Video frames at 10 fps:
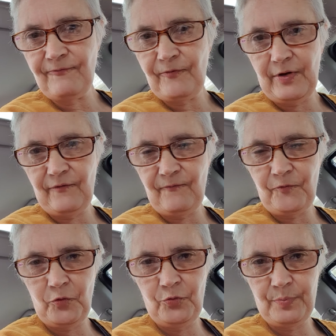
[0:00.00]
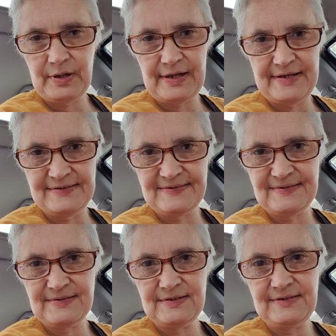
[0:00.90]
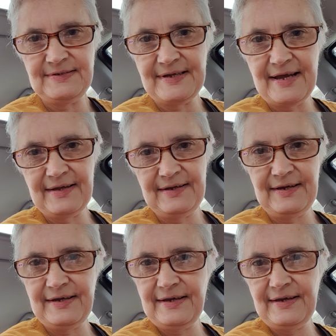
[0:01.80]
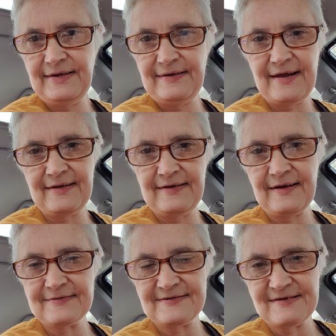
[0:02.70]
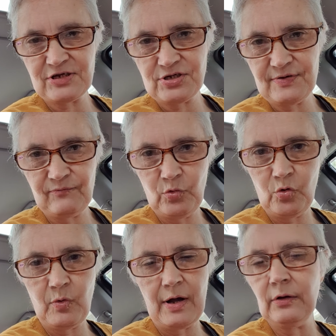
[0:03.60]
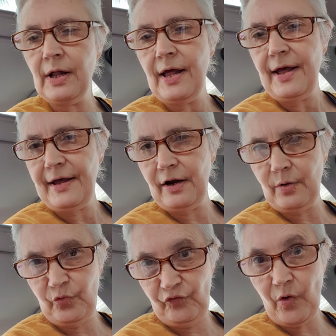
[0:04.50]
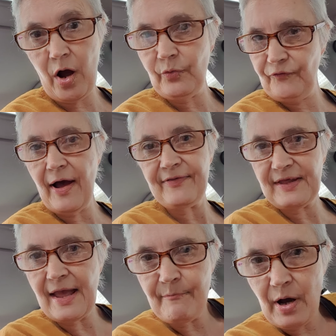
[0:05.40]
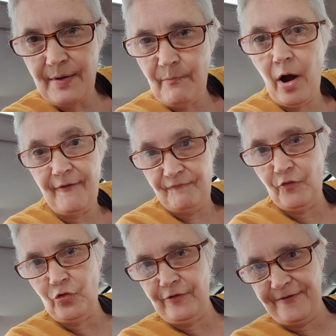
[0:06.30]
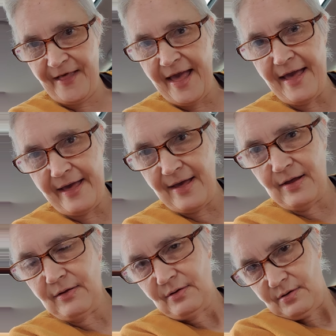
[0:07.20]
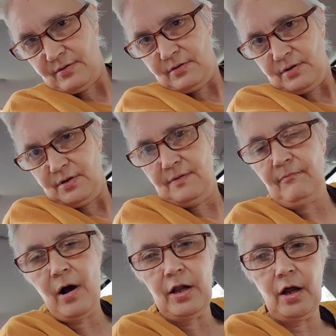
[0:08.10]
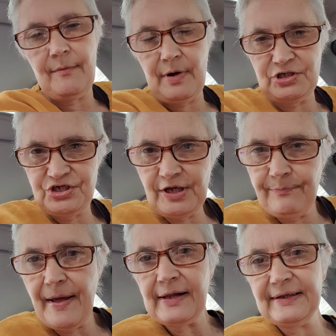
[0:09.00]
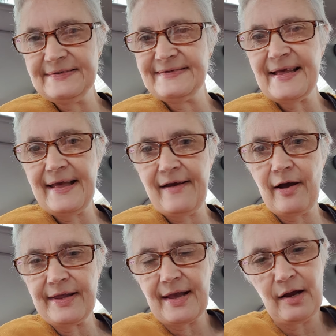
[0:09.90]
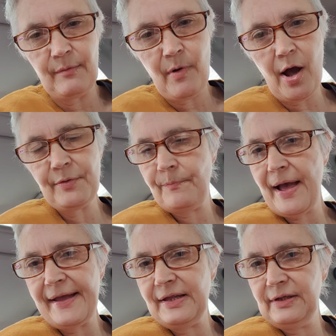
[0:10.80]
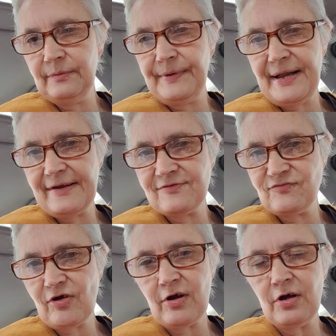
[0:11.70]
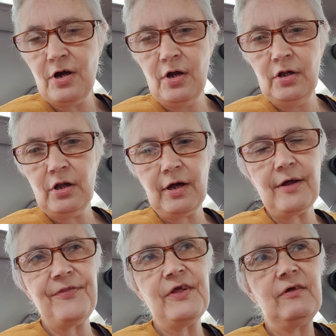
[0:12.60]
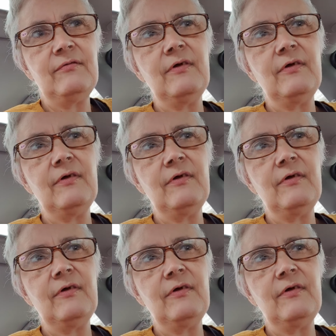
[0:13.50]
food place down here, down another section of Morwell, and I would rather get my food there, my chicken pellets there. Okay, I might pay a little bit extra, like I think